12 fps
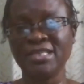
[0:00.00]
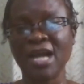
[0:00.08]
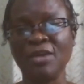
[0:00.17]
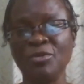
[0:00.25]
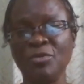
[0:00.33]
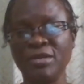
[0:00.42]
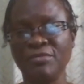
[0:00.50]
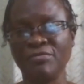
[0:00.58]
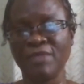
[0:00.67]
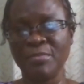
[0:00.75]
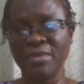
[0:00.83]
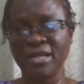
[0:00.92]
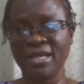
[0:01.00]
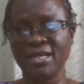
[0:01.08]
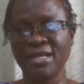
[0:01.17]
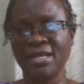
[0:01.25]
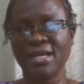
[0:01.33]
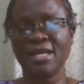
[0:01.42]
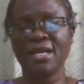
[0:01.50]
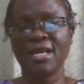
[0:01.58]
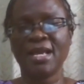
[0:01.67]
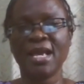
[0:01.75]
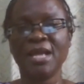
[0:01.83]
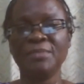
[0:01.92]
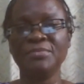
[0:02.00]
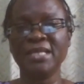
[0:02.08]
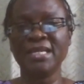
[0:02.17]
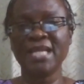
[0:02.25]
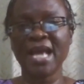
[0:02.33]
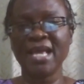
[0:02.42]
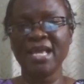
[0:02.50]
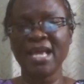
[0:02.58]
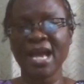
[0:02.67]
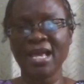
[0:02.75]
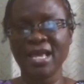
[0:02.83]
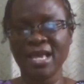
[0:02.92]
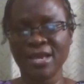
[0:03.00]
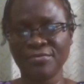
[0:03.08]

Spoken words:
and godly family, MZIAIF.